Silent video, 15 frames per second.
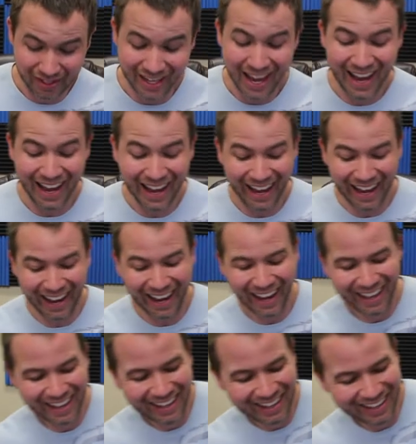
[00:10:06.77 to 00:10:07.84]

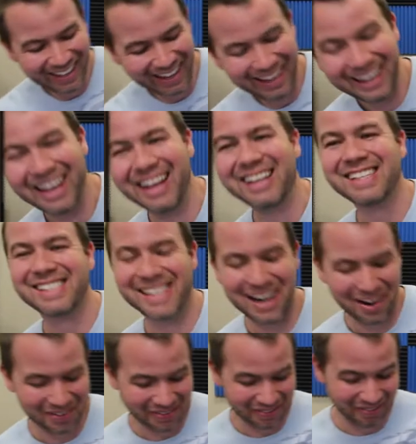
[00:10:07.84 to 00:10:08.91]
it
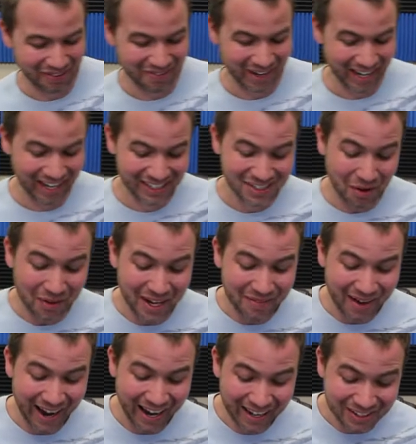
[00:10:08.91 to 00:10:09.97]
scared me for a minute. Don't
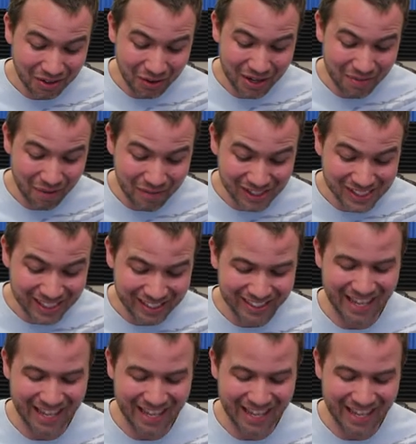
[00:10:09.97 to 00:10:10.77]
hit my don't hit my musket.